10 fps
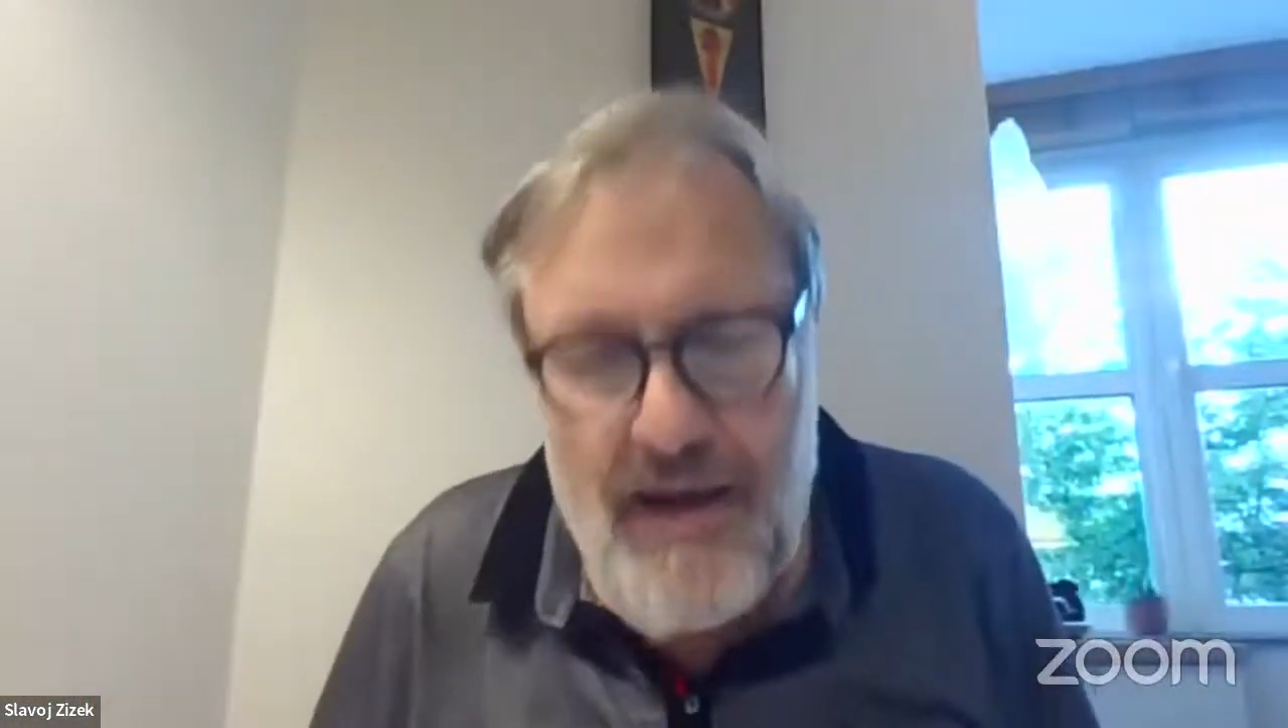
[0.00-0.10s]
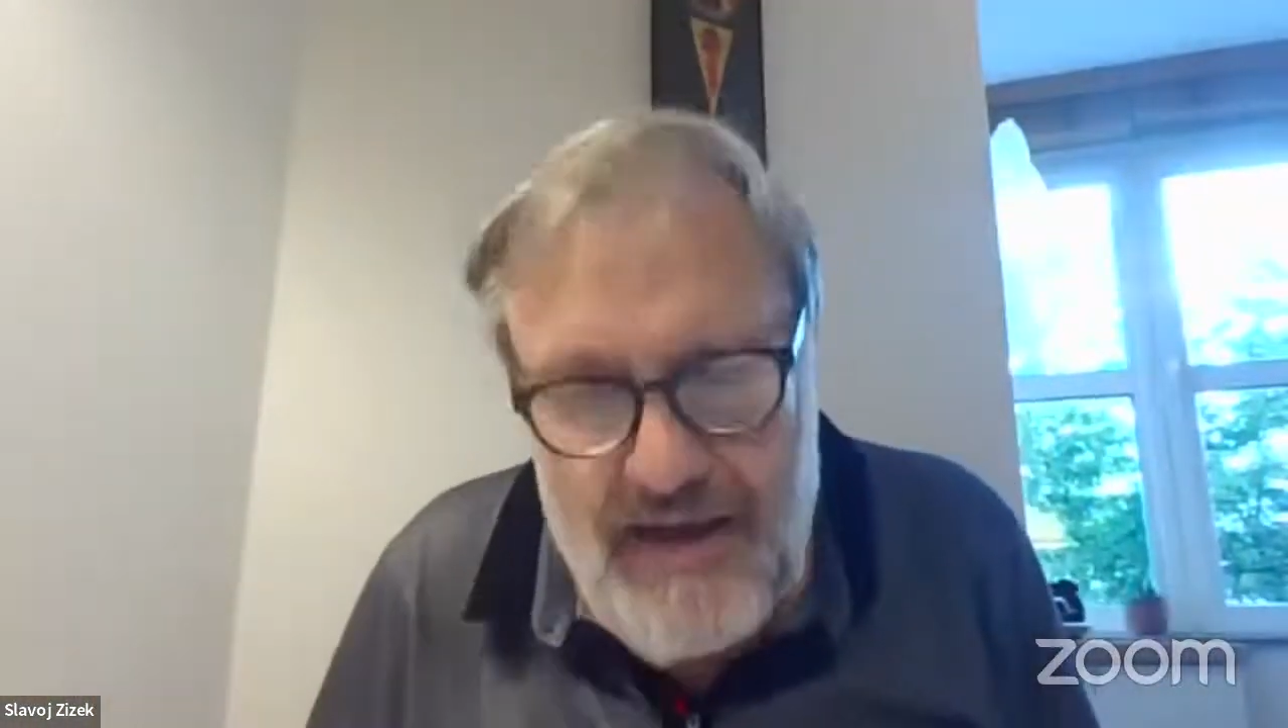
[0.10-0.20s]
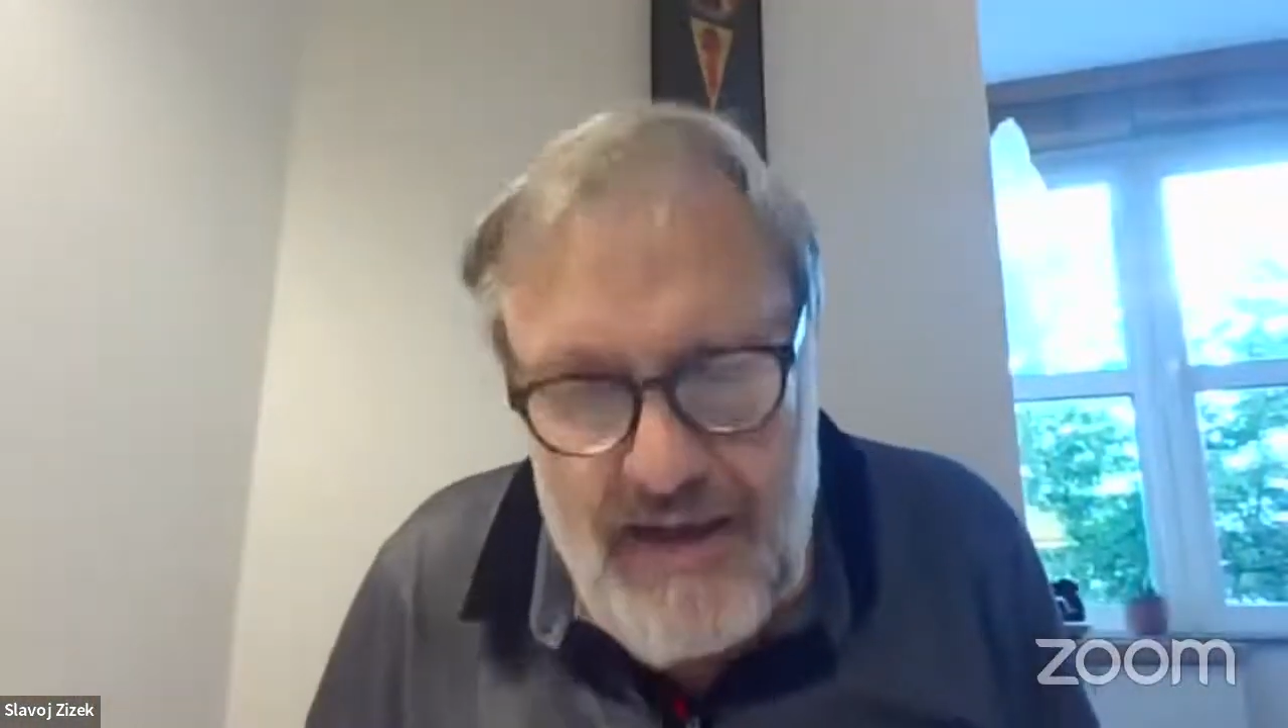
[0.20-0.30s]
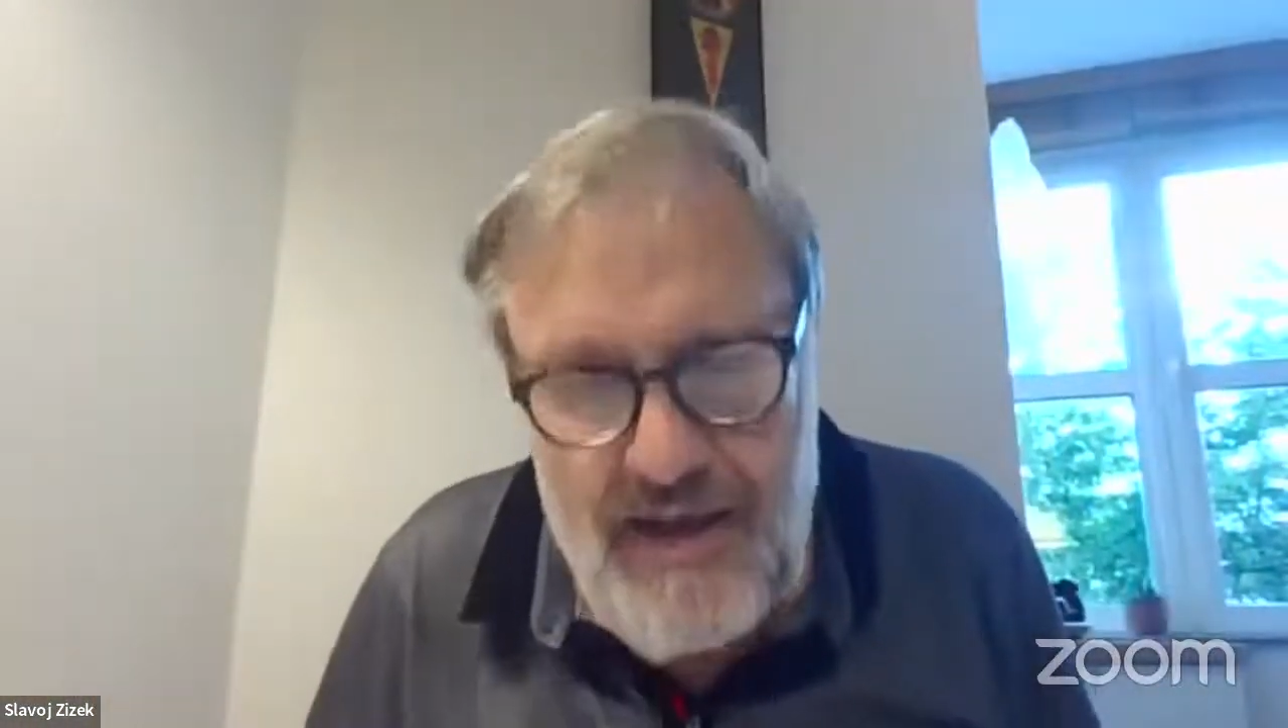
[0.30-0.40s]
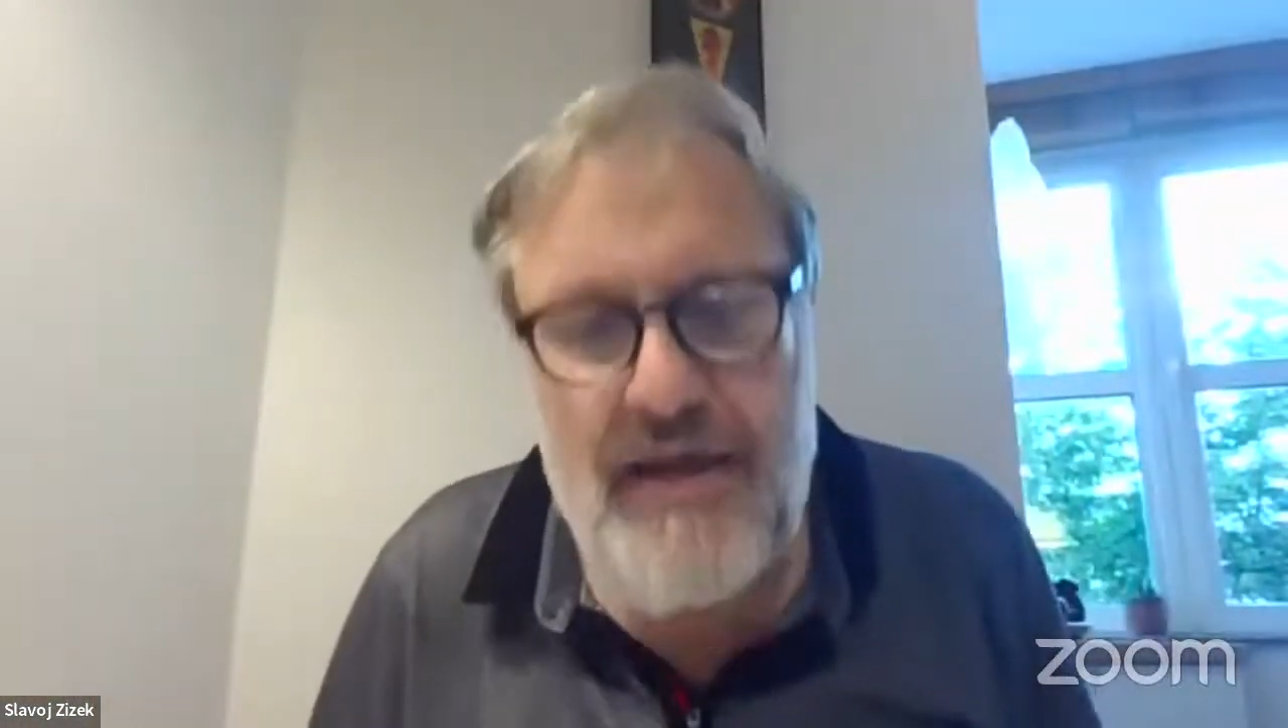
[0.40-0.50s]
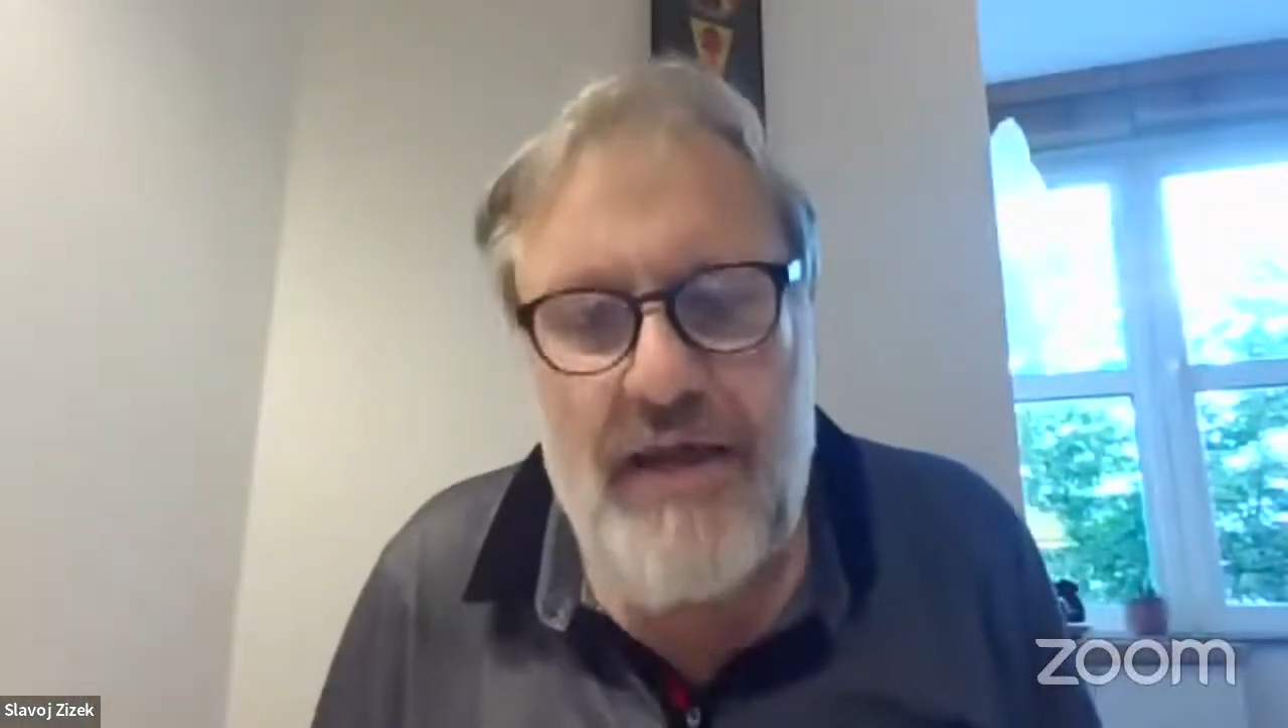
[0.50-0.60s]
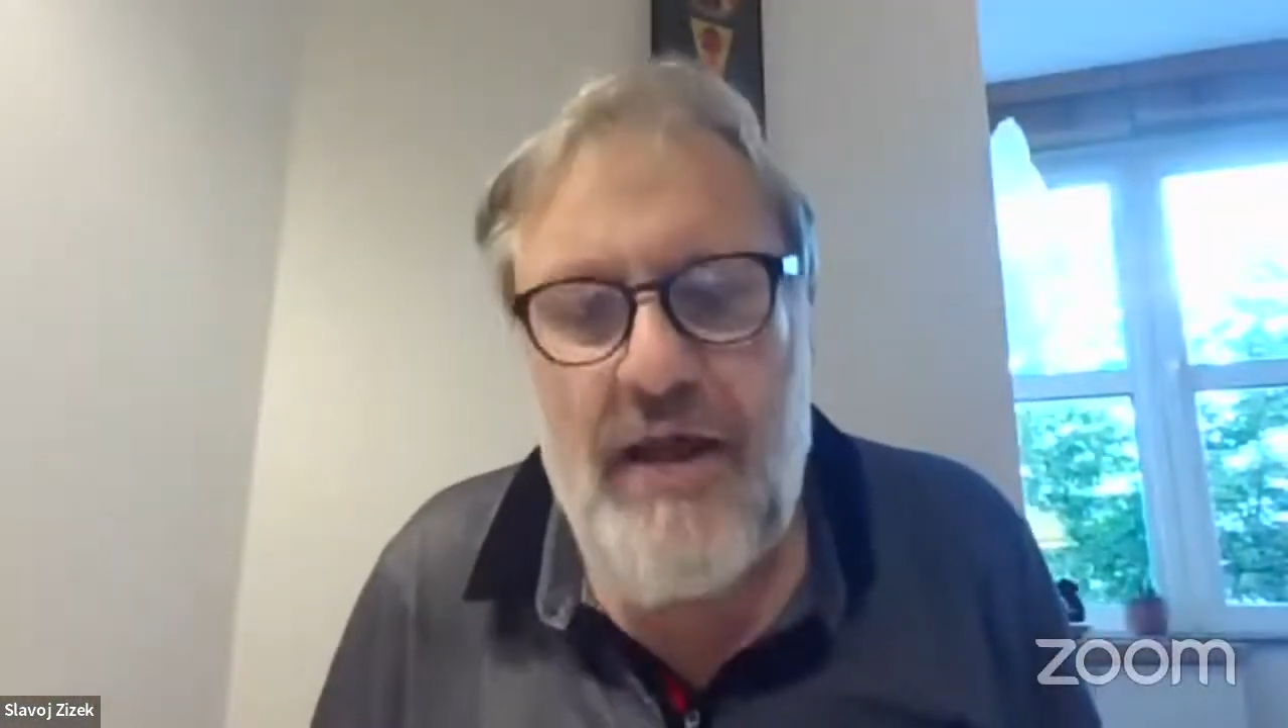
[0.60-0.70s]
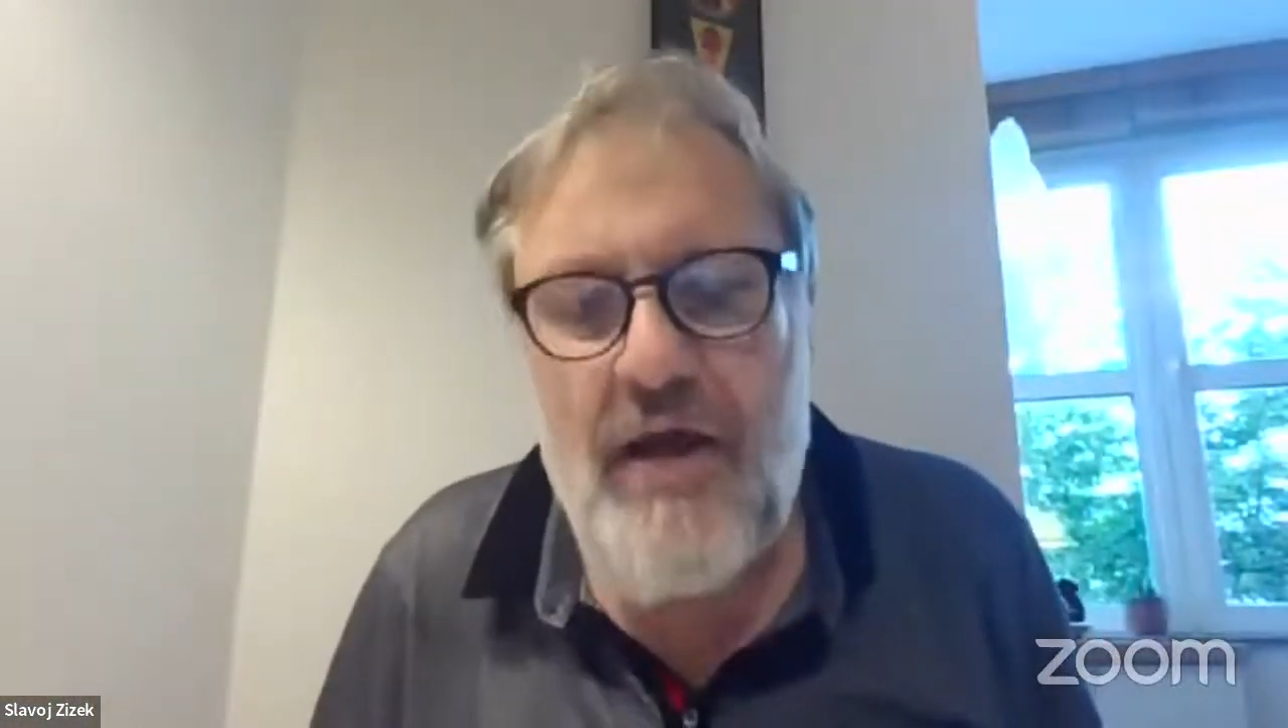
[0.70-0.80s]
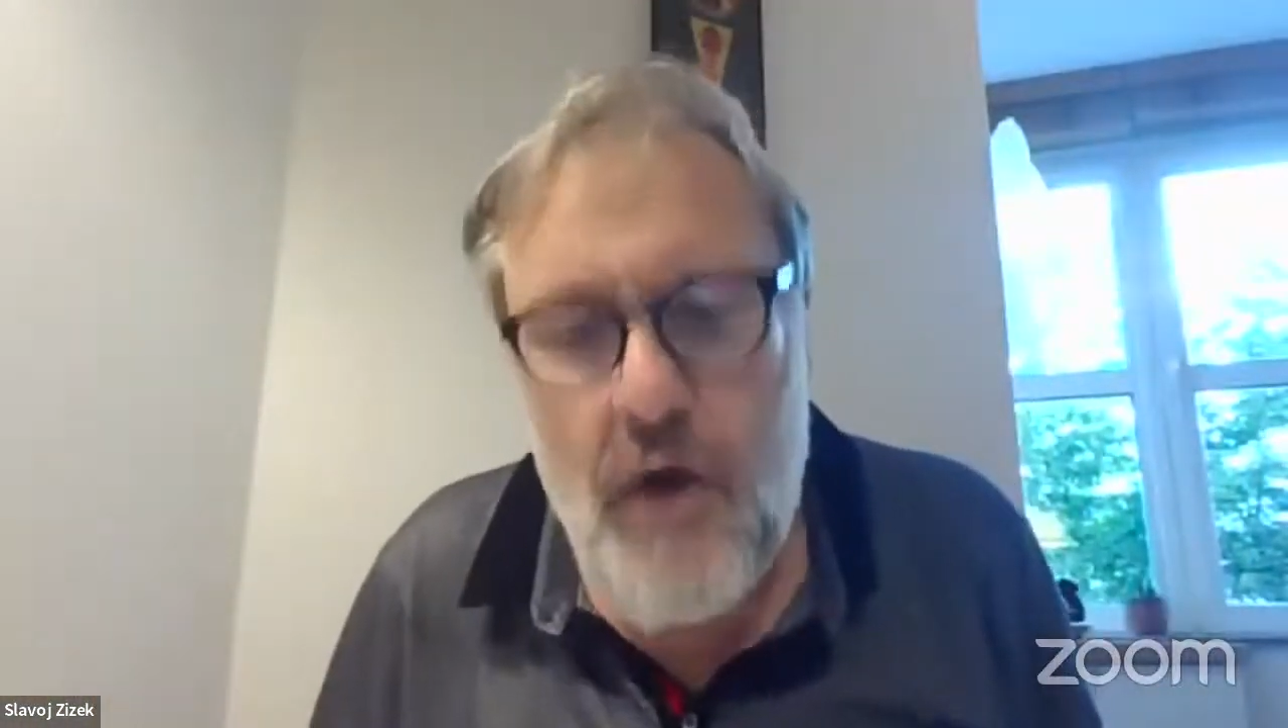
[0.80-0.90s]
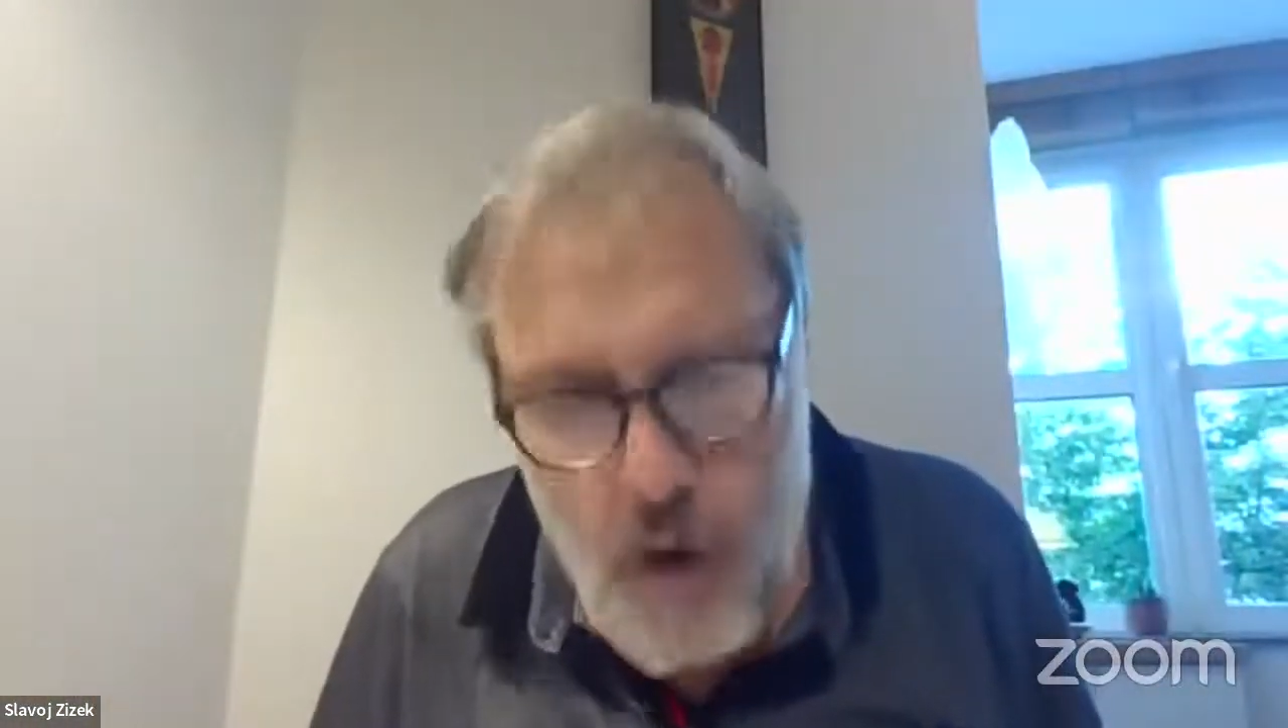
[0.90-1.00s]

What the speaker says: really